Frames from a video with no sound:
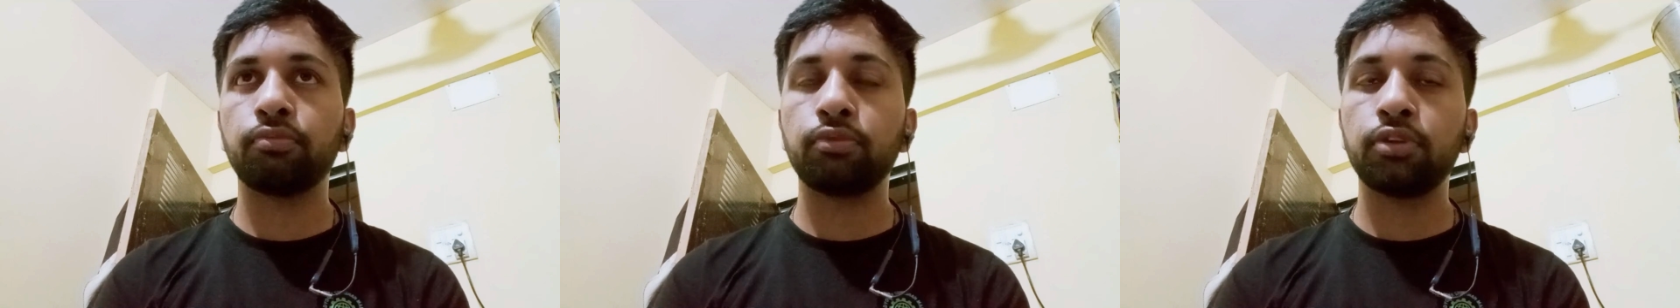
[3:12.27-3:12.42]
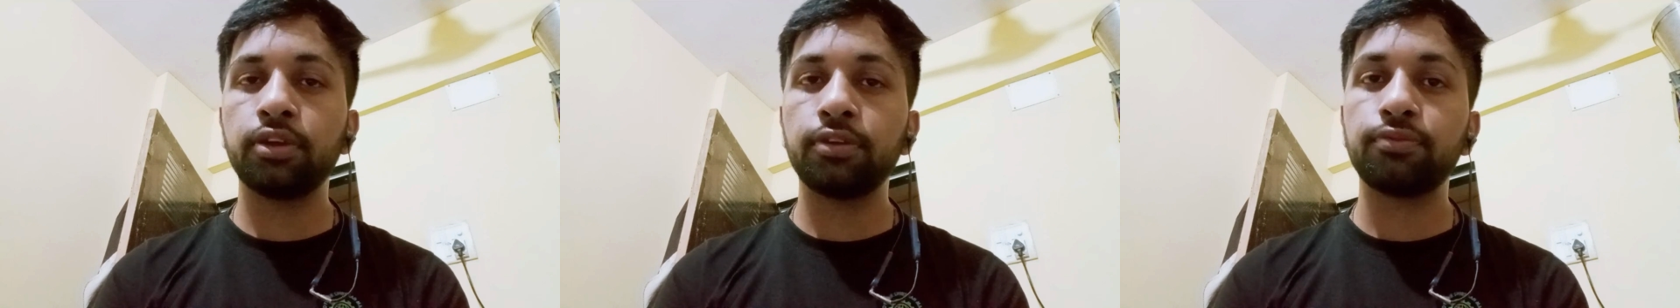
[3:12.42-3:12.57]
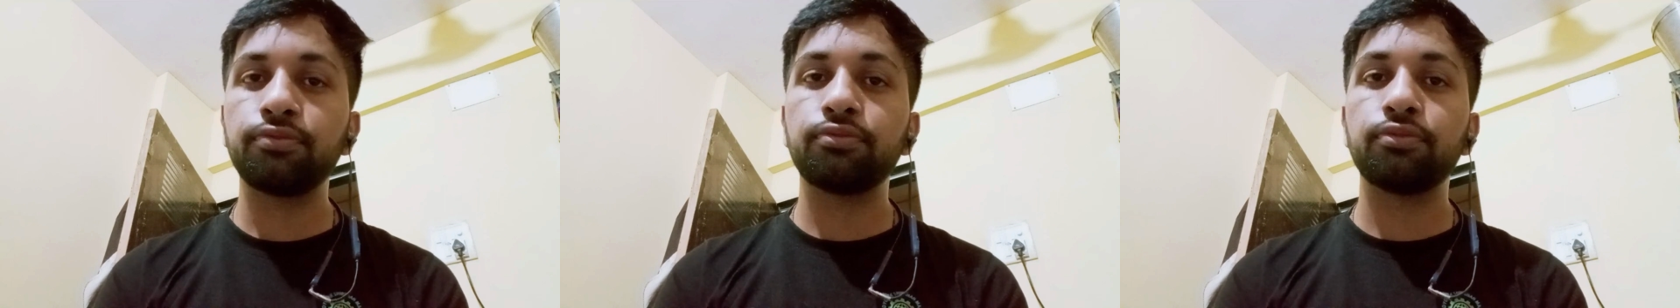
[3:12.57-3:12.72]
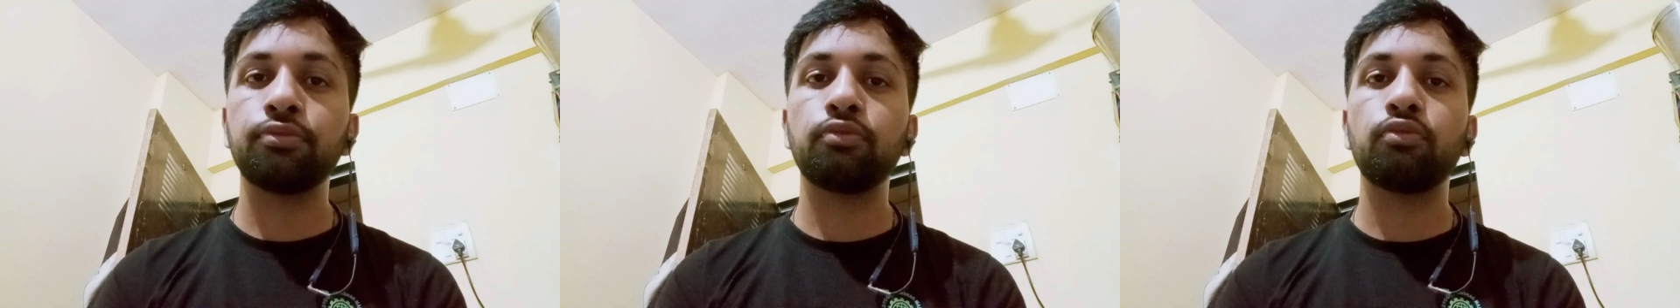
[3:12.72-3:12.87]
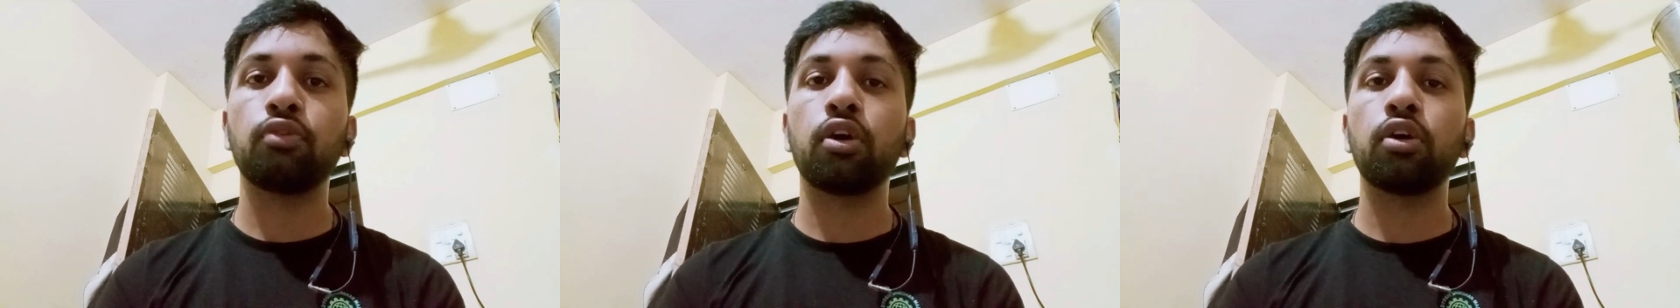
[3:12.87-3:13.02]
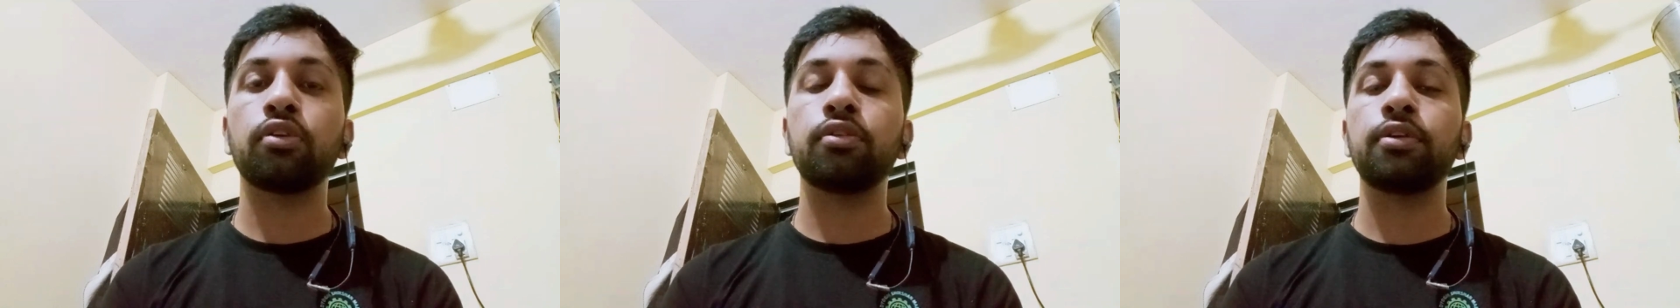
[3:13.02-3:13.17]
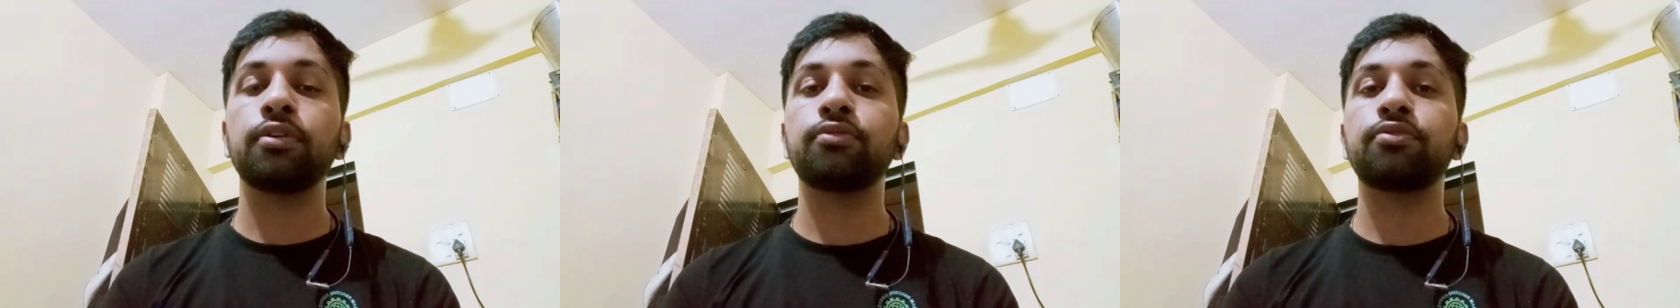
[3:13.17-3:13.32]
If
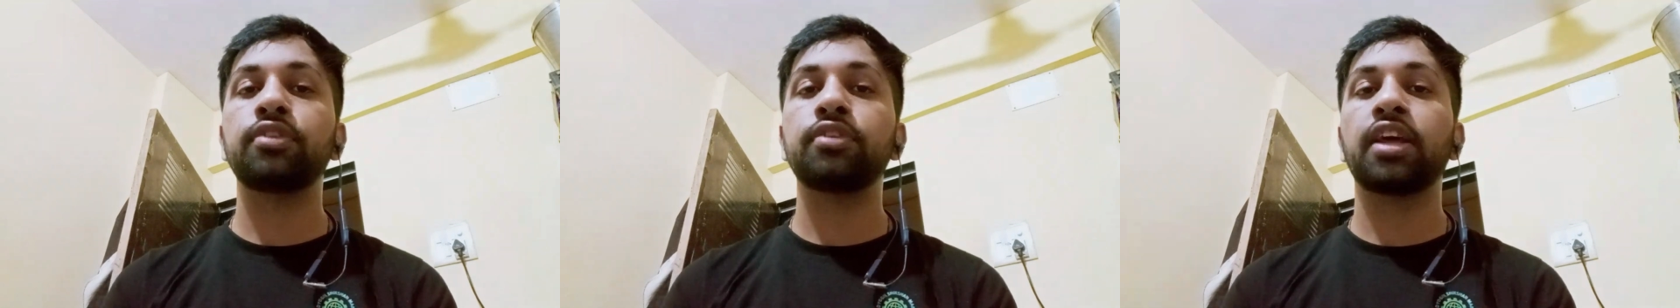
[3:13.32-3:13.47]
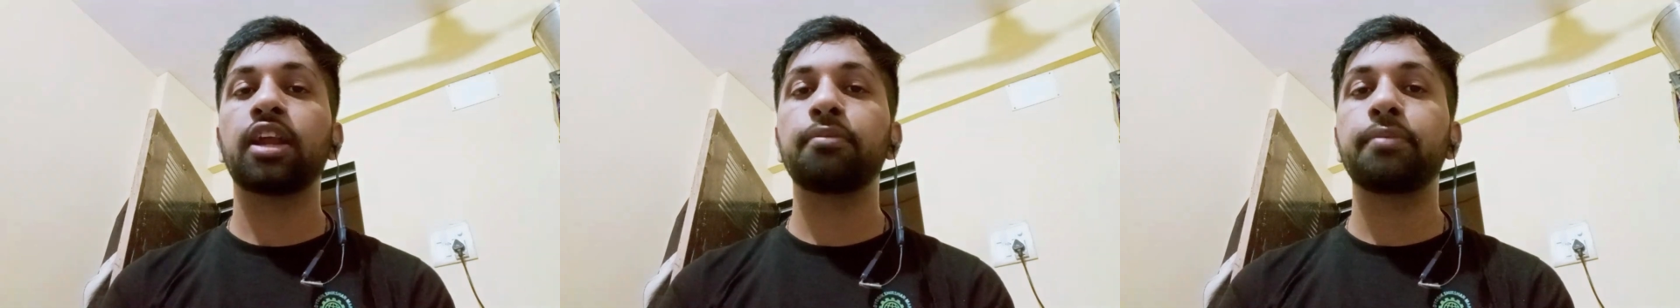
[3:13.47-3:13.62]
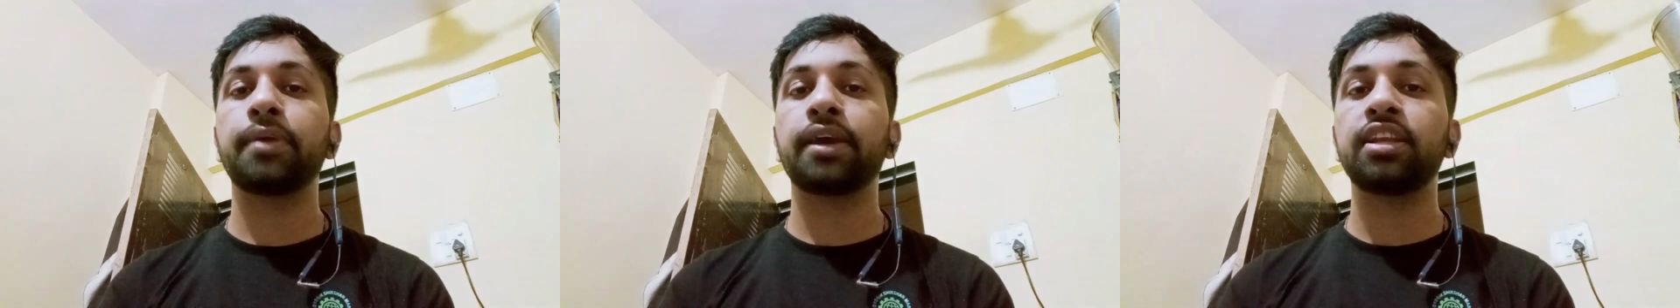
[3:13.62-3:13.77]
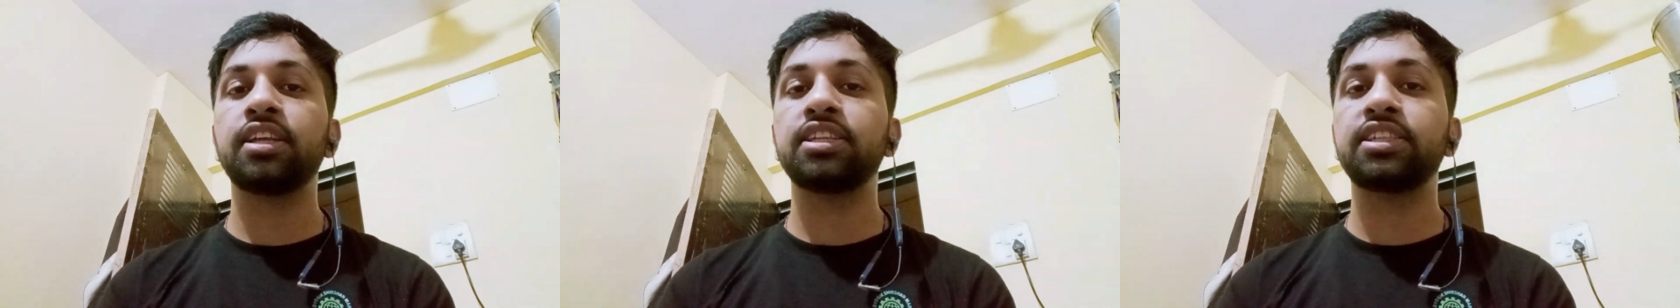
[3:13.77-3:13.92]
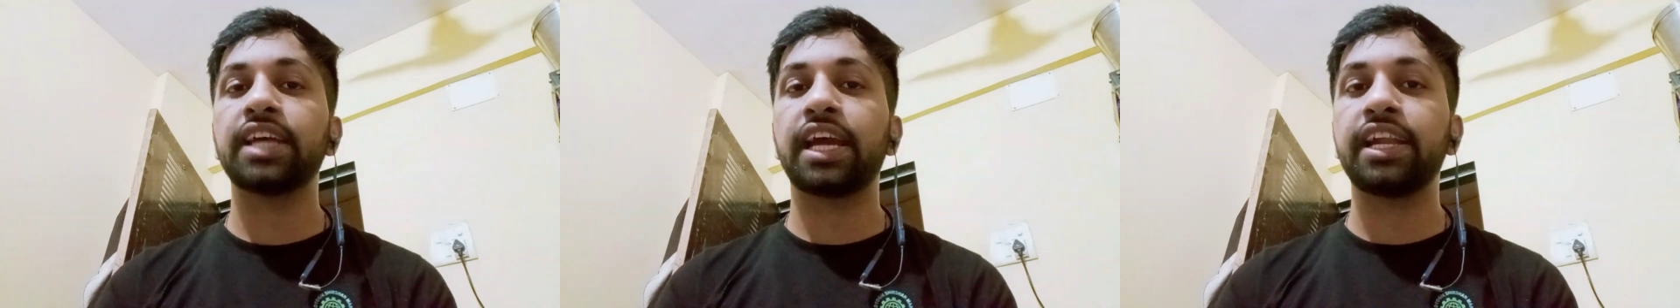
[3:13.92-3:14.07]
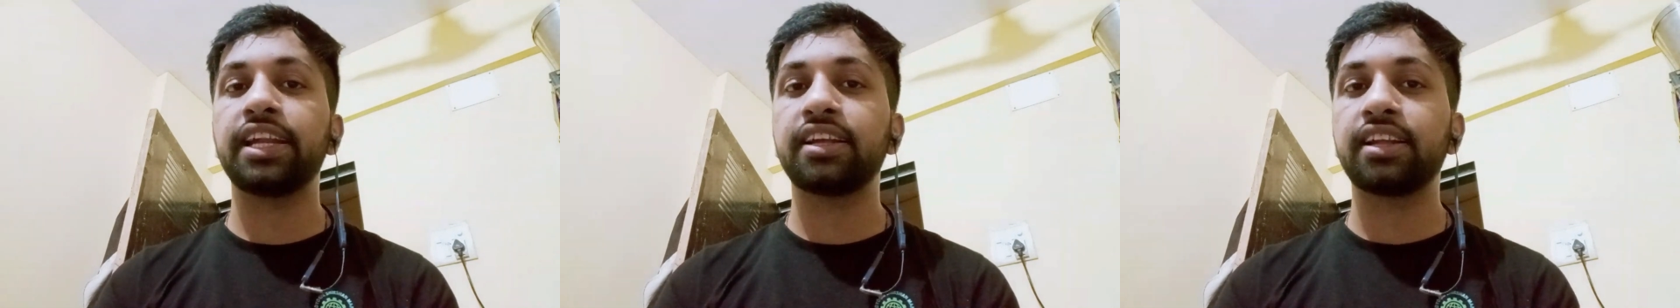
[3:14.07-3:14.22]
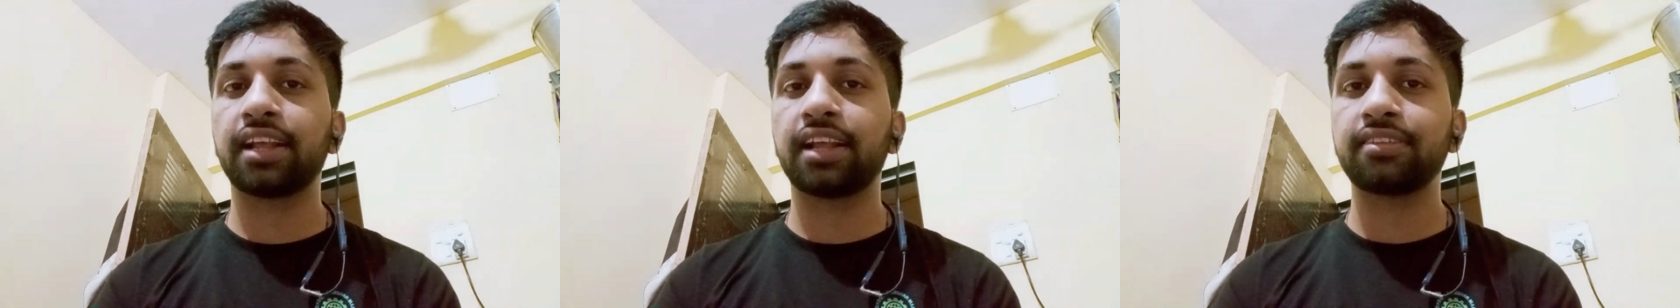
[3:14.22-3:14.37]
there are many
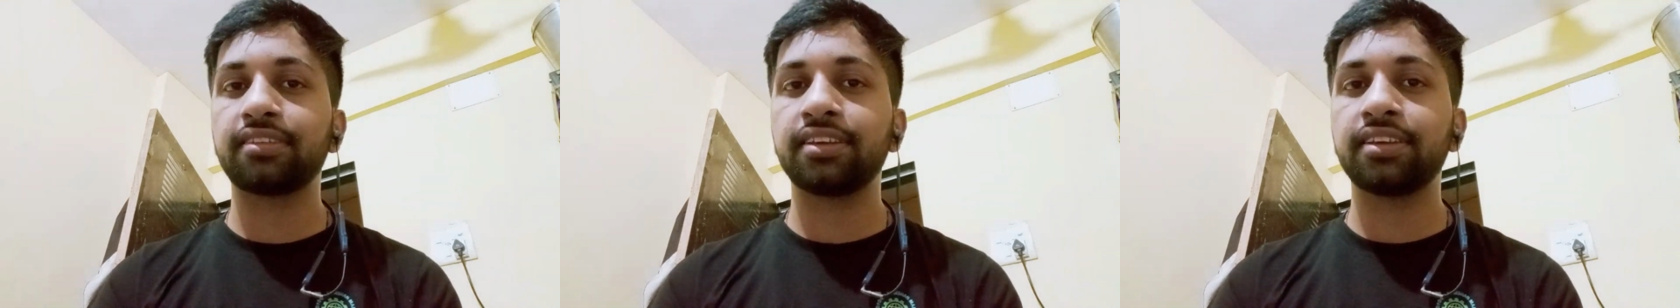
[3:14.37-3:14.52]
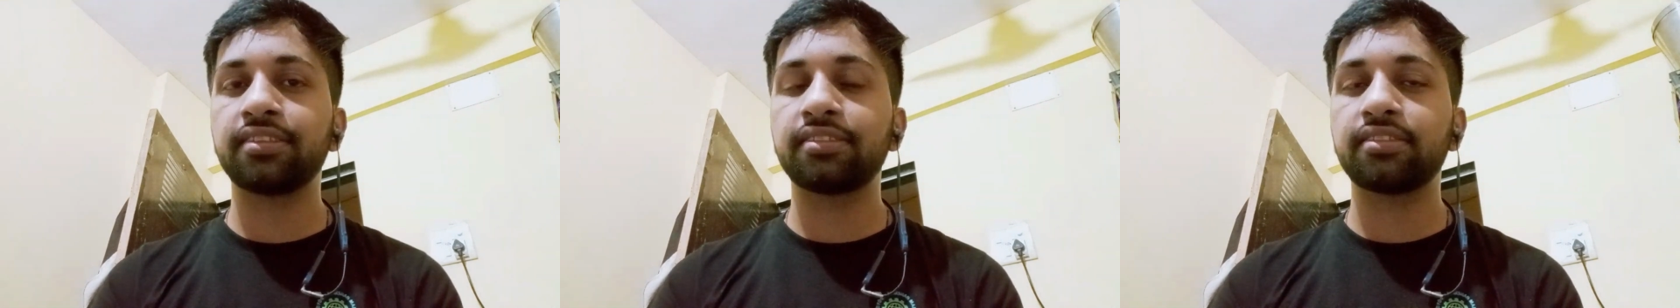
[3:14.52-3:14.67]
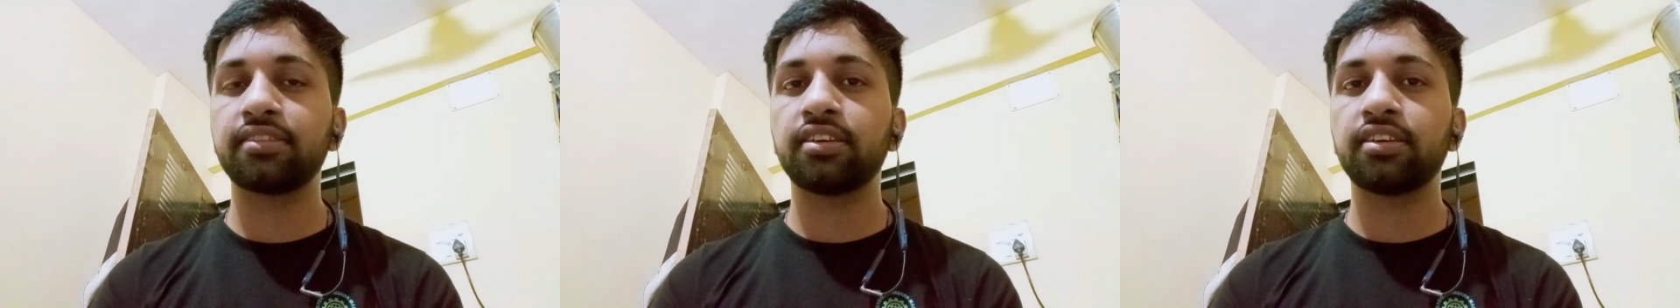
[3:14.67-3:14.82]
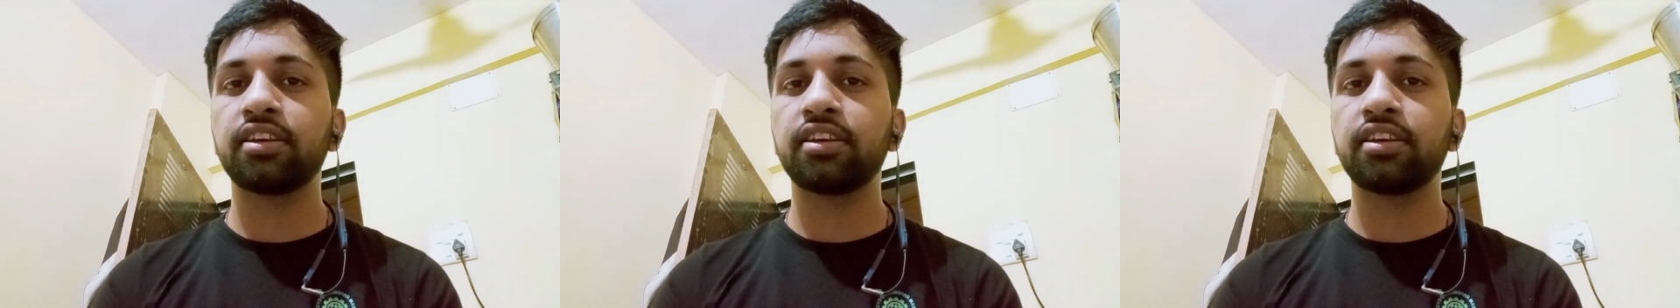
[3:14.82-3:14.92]
child classes,